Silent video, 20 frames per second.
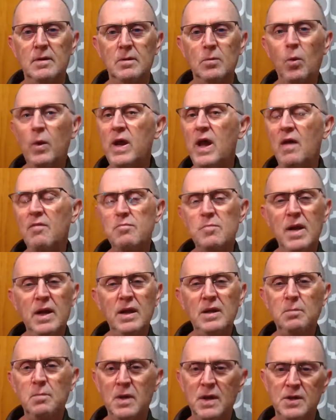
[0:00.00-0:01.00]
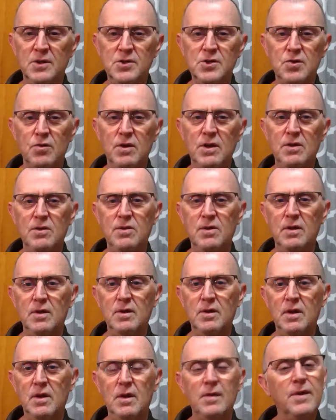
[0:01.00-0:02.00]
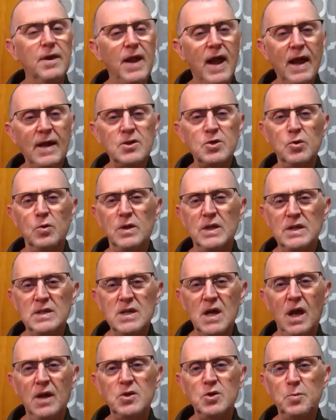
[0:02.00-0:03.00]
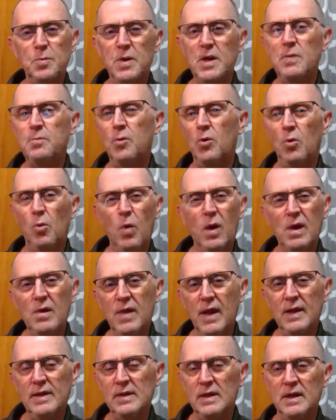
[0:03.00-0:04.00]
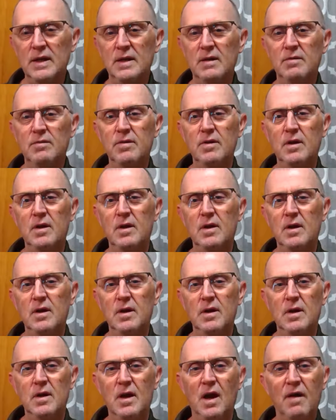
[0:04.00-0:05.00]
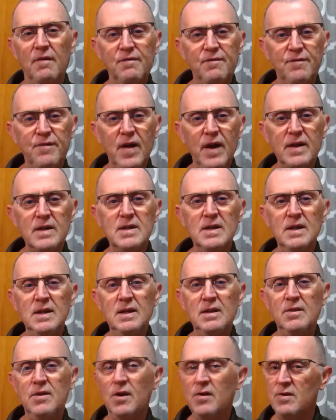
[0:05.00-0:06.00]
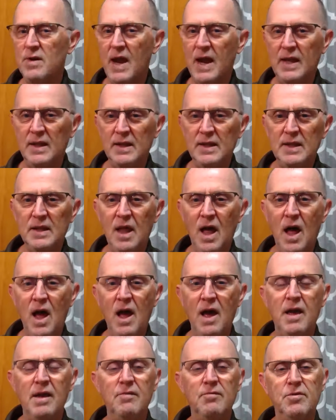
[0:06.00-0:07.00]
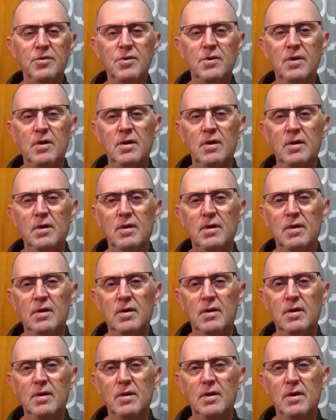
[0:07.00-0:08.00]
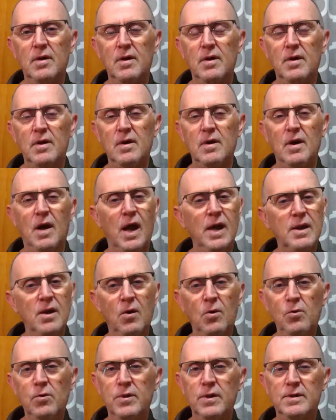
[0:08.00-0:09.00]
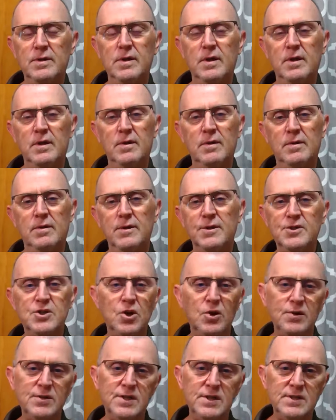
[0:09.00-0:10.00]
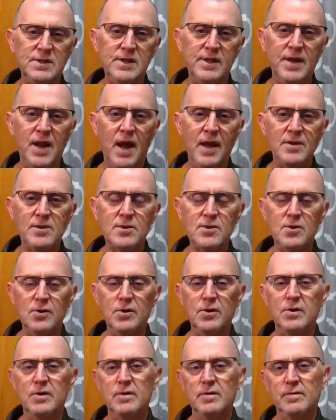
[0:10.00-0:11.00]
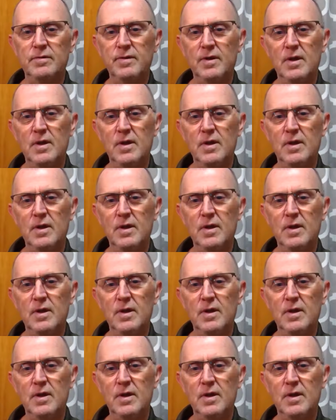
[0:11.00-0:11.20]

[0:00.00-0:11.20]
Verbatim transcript: We have many ministries that, that actually touch people where they live, affecting their daily lives. I know that the, the churches that I serve